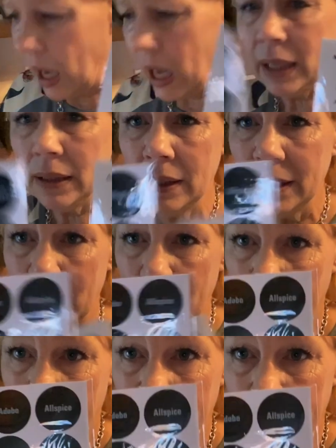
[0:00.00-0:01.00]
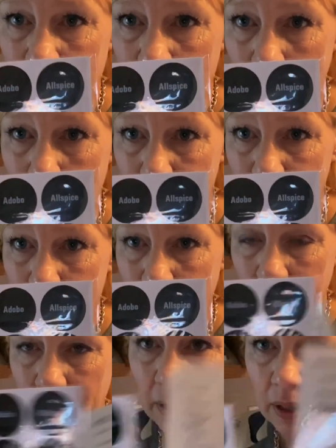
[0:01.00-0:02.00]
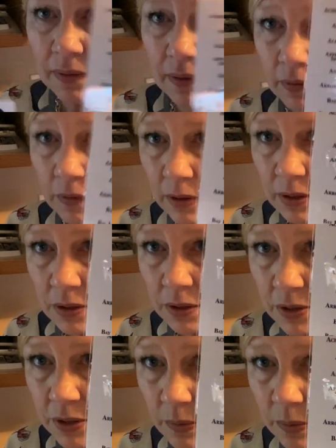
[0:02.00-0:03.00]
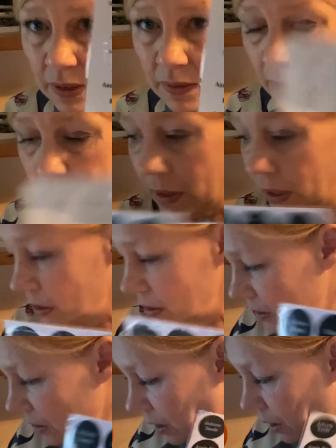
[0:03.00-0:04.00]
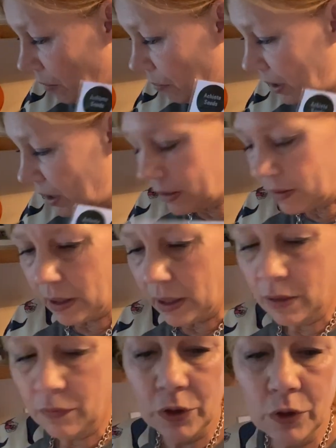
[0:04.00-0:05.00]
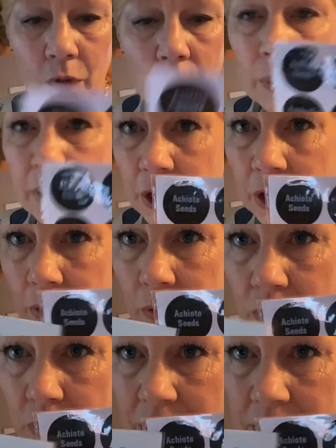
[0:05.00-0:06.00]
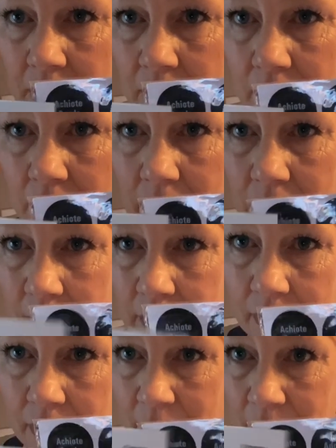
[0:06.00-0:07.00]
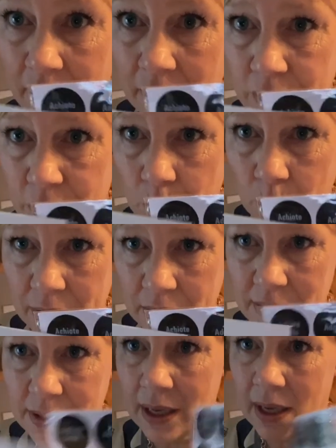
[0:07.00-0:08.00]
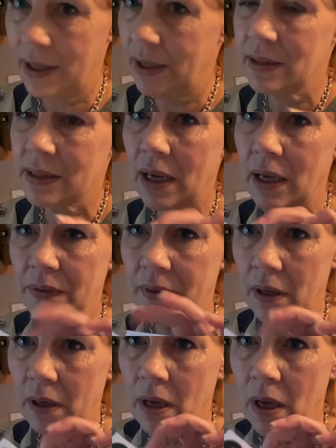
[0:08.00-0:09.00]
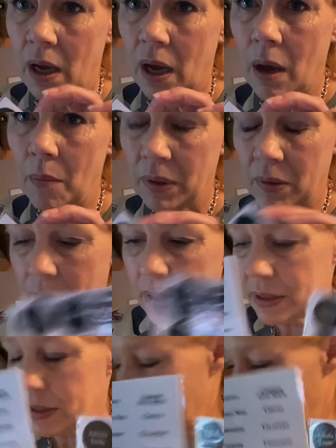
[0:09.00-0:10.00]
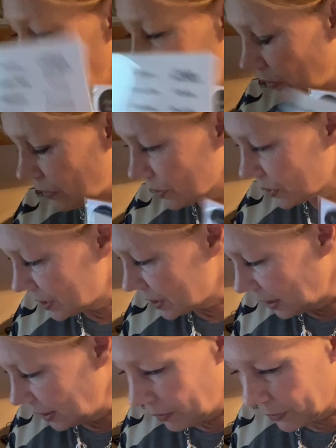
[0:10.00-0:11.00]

I like these labels better. I think they're easier to read than these. But if you've already used this one, say, it's got the complement in another style.